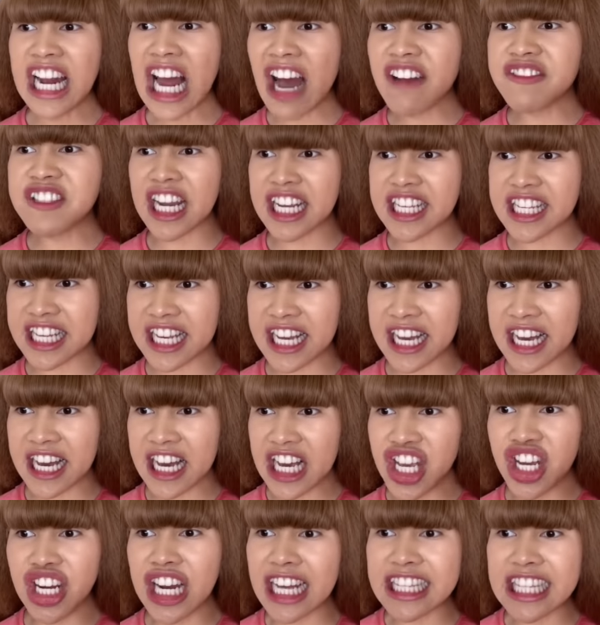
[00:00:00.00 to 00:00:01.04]
Enough,
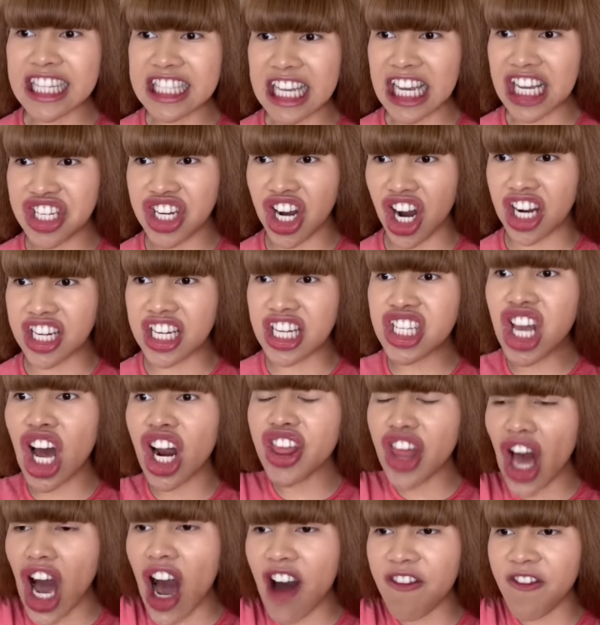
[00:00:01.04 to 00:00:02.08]
Jessica. You're not the teacher. Just
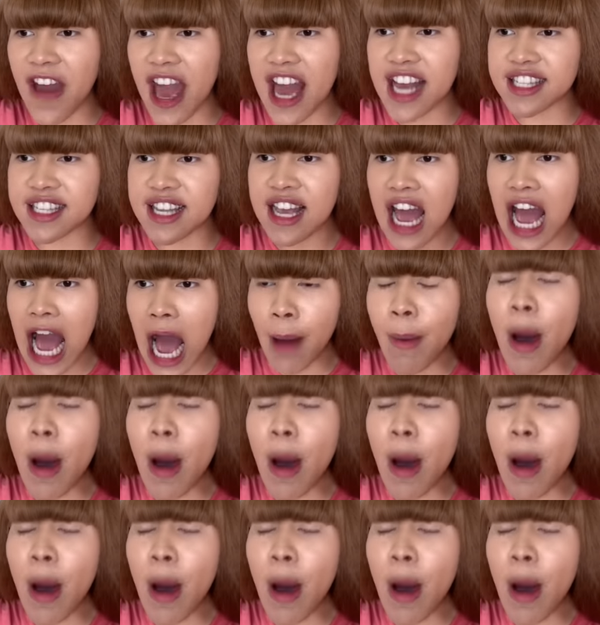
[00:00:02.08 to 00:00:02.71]
go to the office.